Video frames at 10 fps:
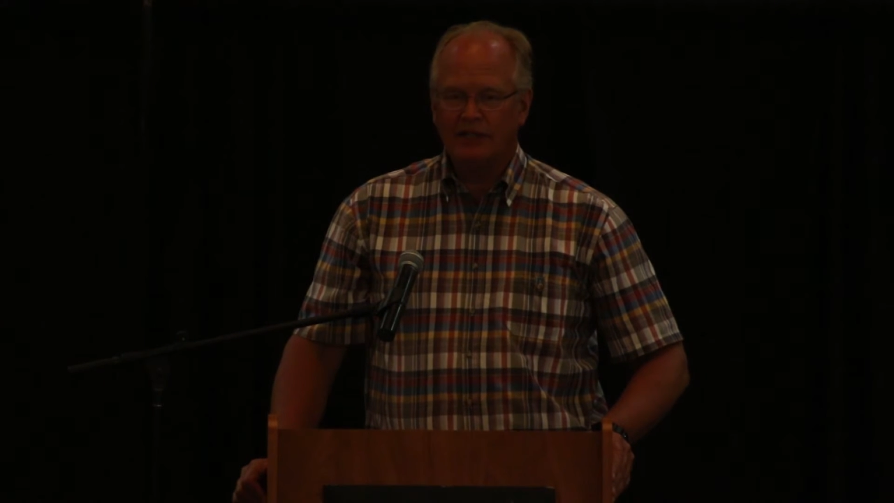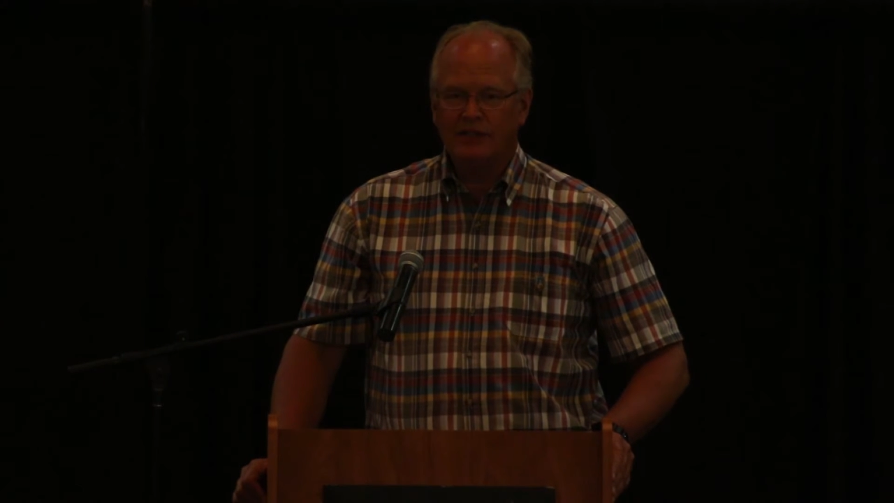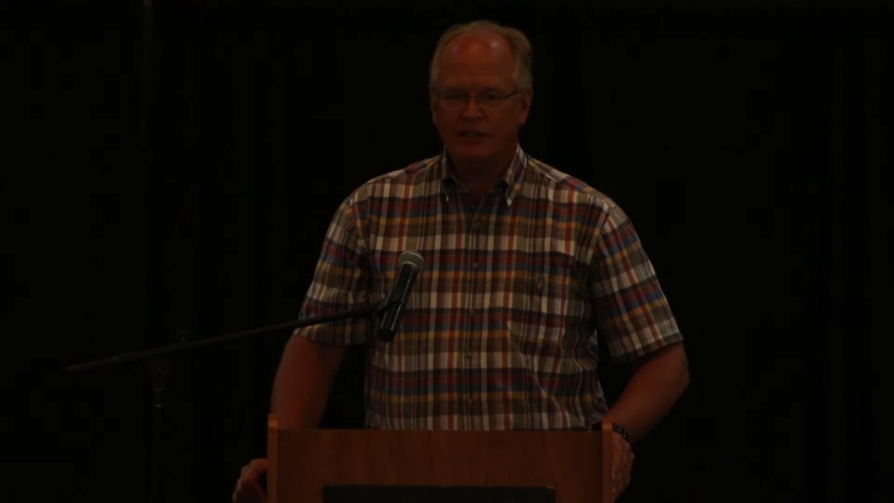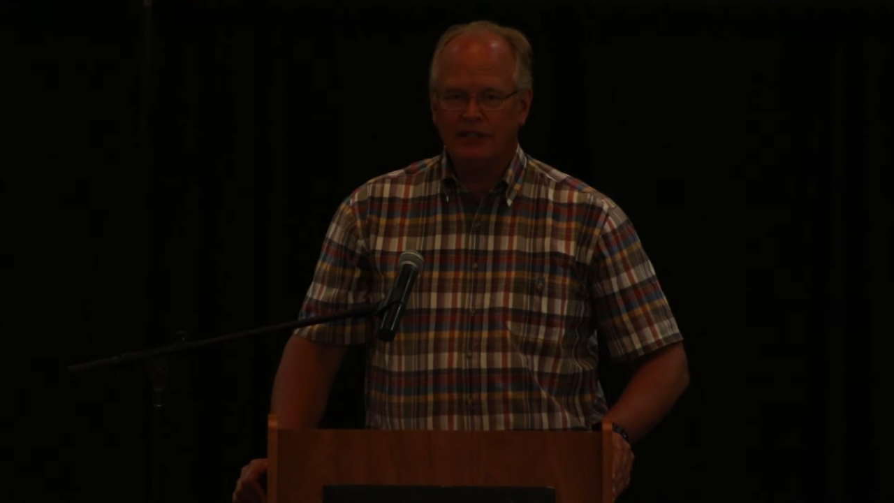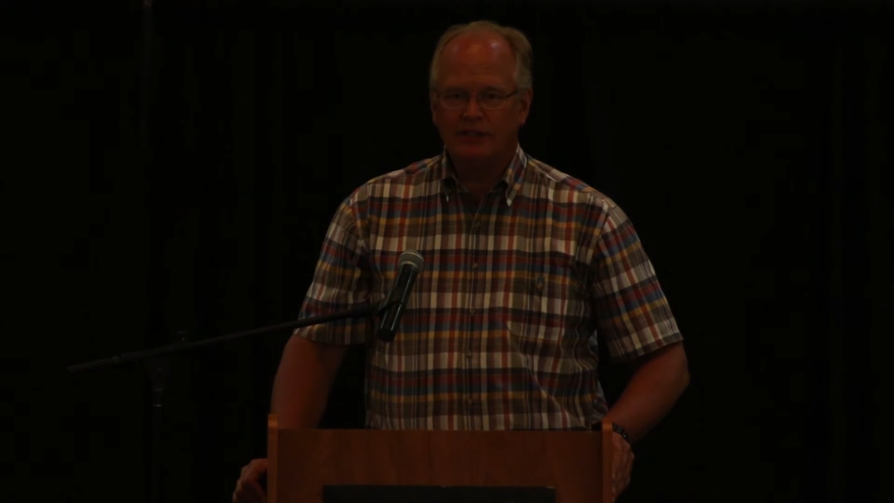
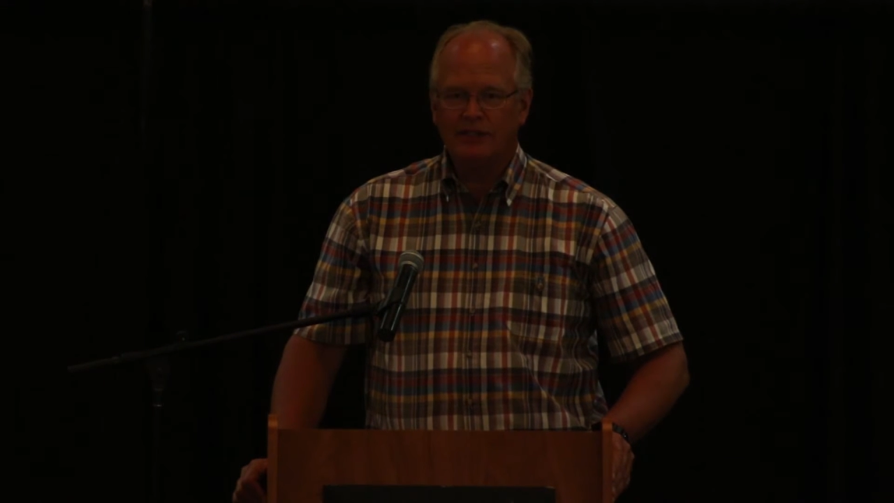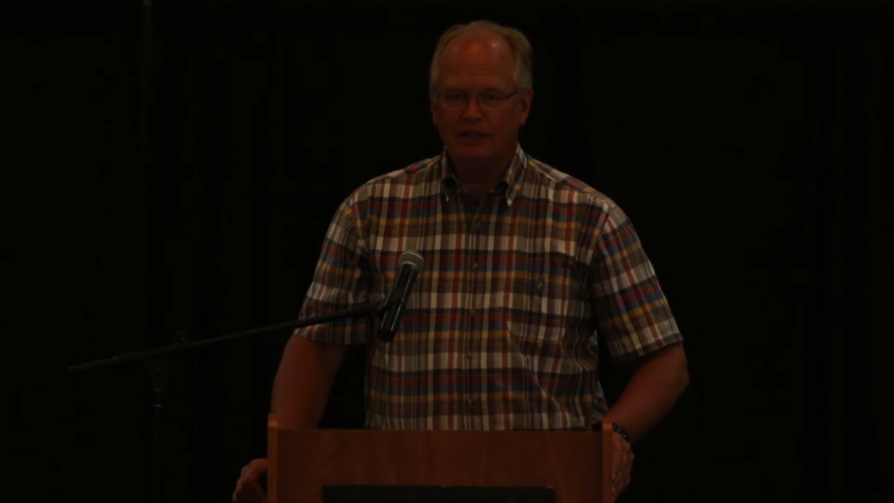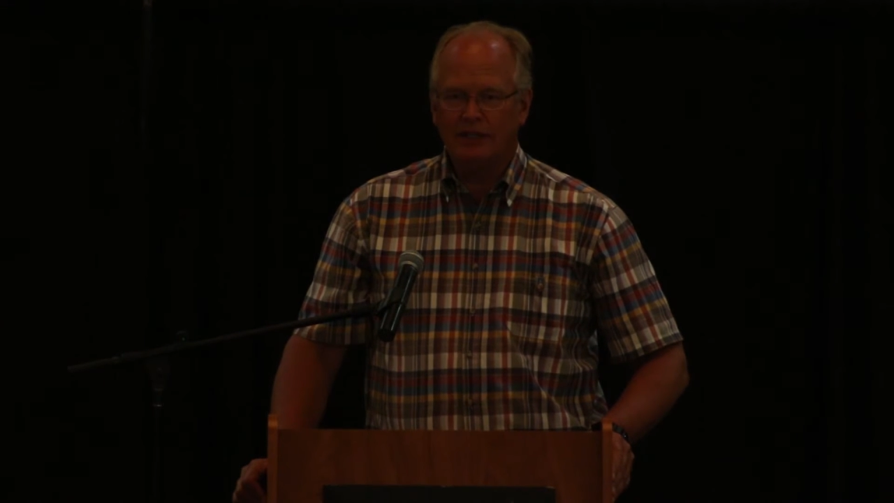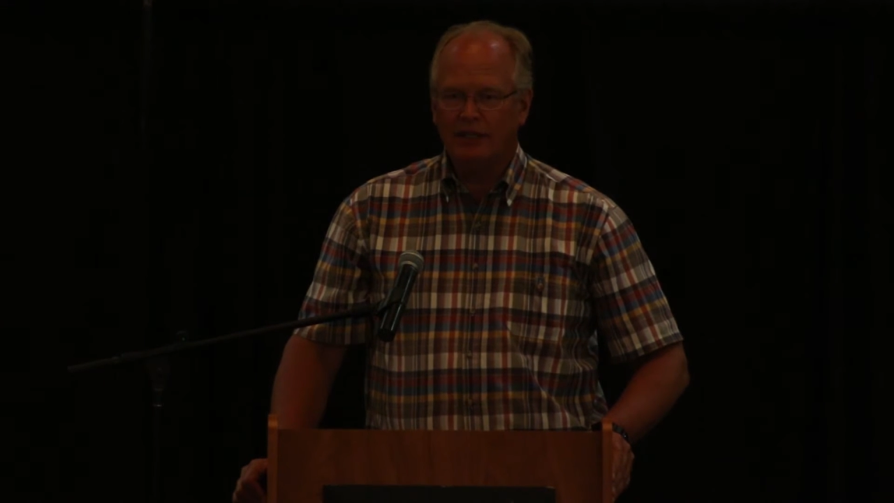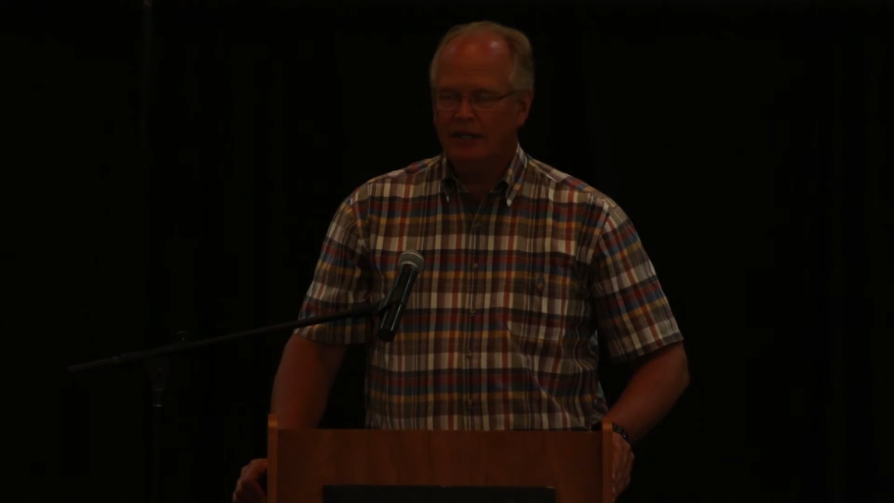it's, it's
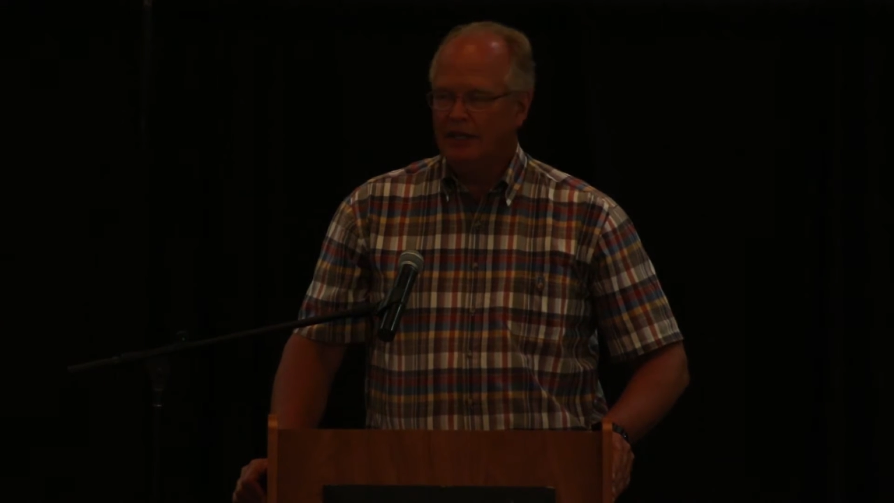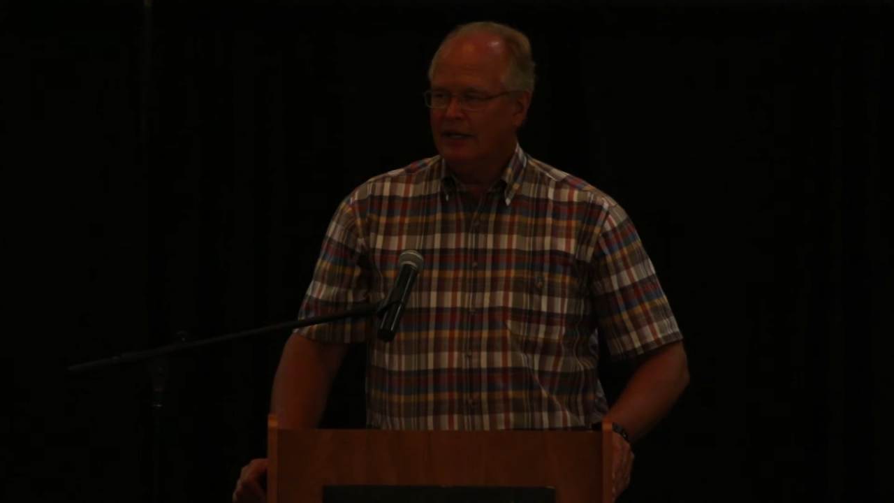uh,